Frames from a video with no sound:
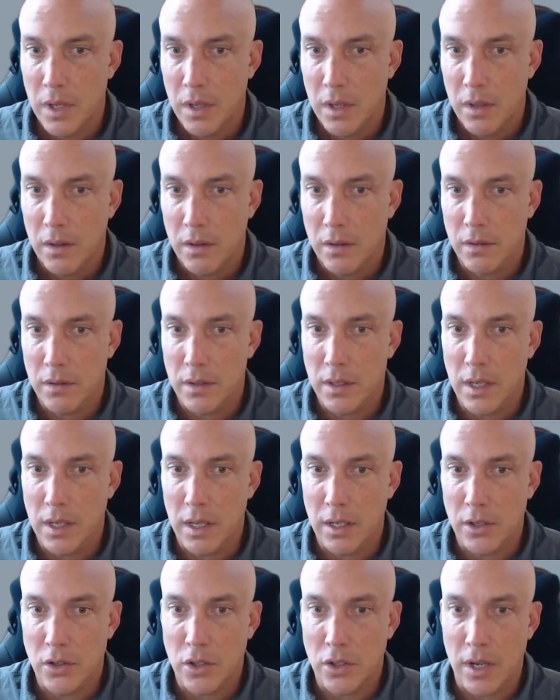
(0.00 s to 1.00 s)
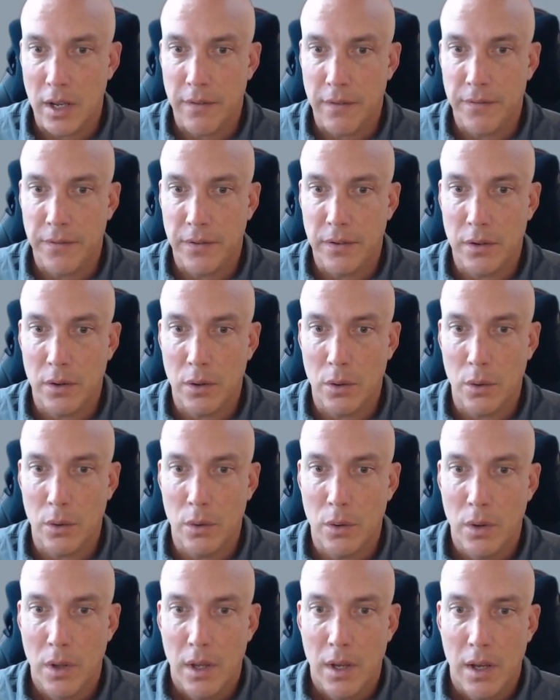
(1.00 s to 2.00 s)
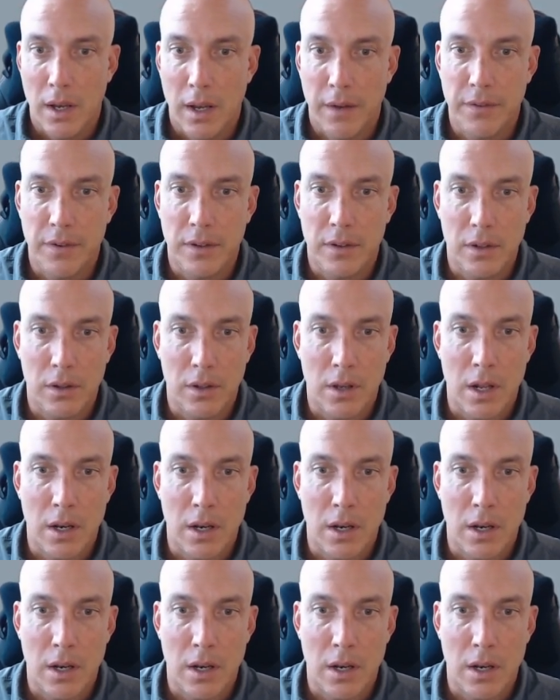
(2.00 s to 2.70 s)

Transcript: CHF. So I've still got to